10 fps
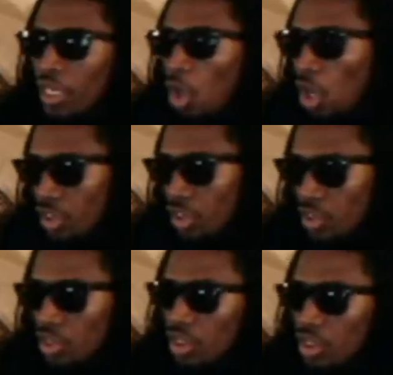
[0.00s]

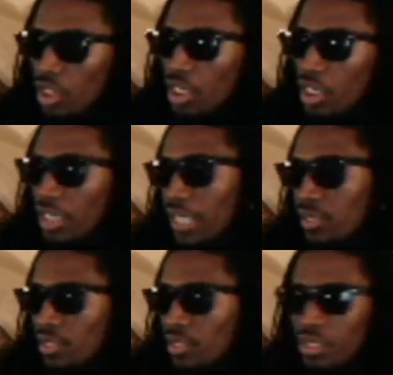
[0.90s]
artist
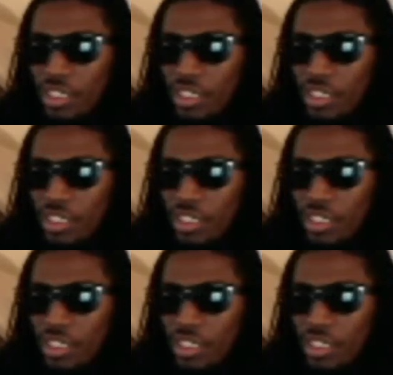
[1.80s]
that's